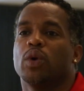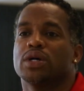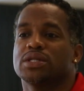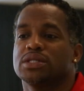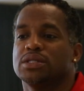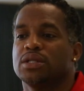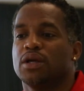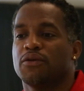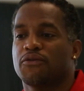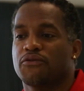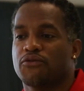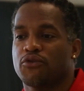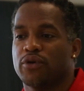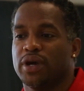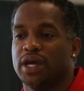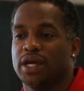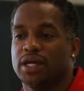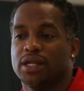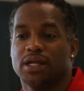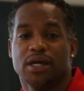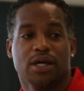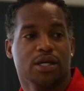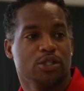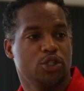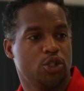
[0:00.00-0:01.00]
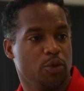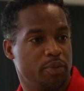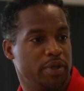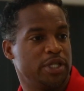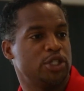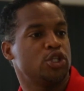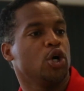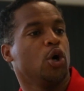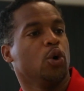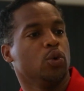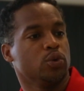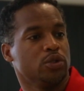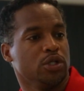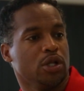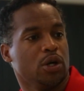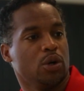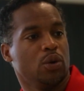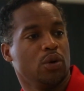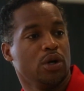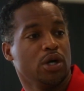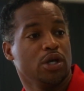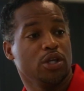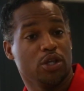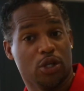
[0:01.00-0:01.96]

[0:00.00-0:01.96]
wasn't afraid to be told no.